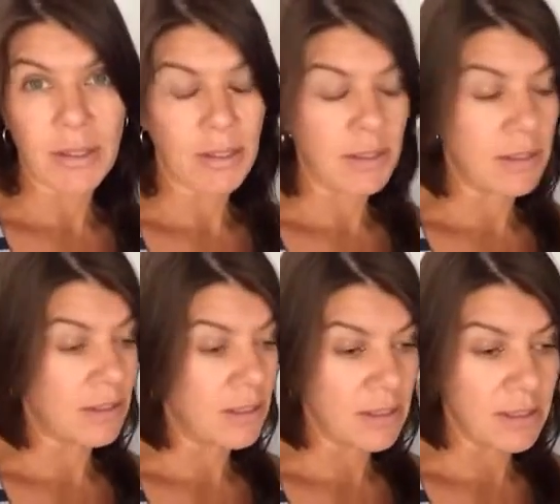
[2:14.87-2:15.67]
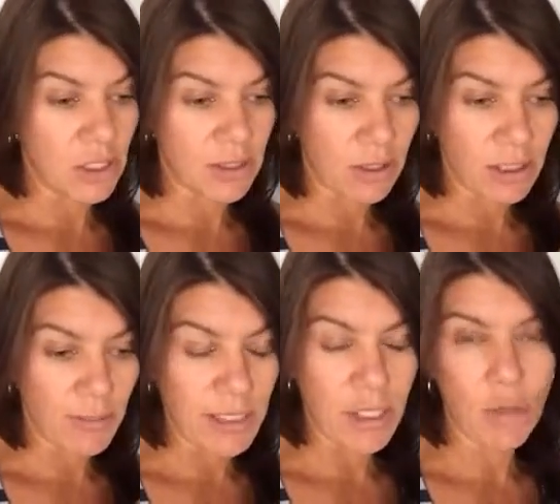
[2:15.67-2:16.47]
This is just going
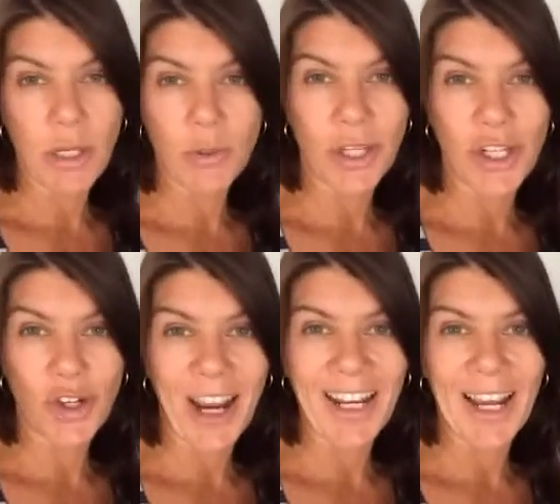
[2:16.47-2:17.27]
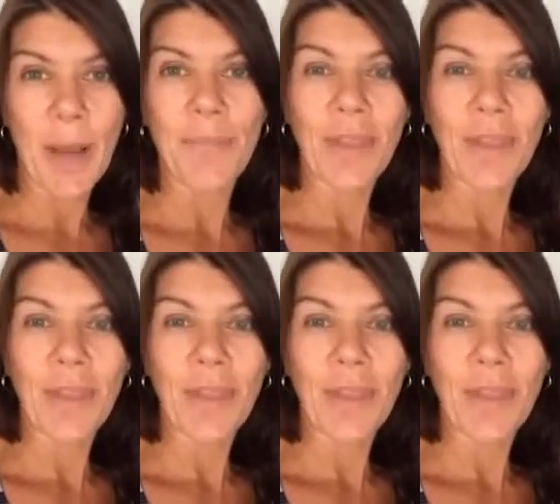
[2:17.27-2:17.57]
to be detrimental to your training.